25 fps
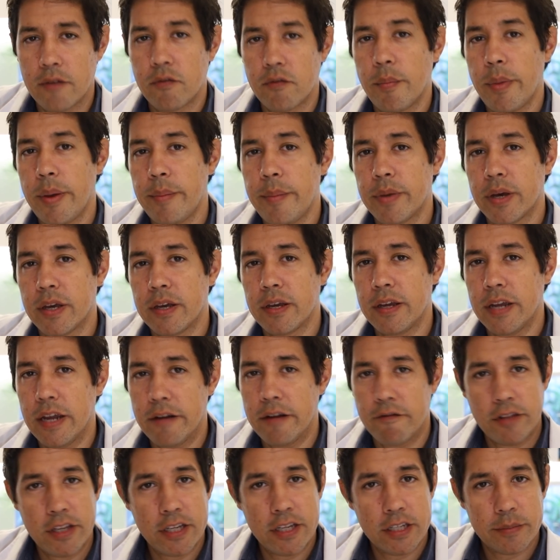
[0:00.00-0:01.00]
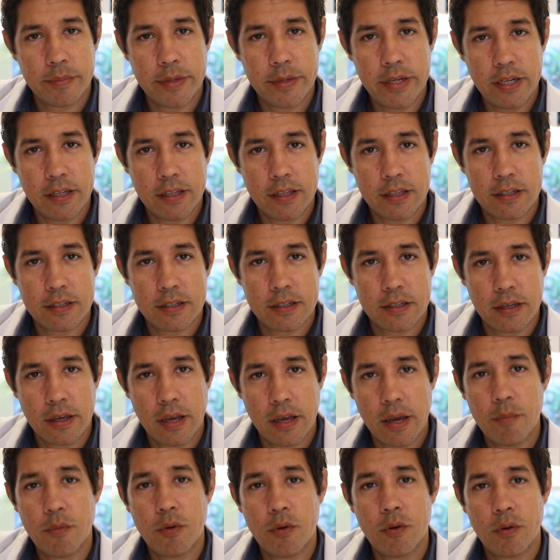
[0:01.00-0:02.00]
And remember, everything is meaningless
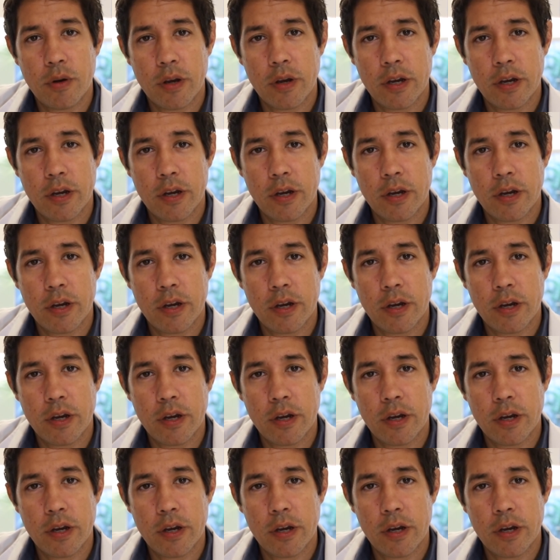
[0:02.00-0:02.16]
and we're all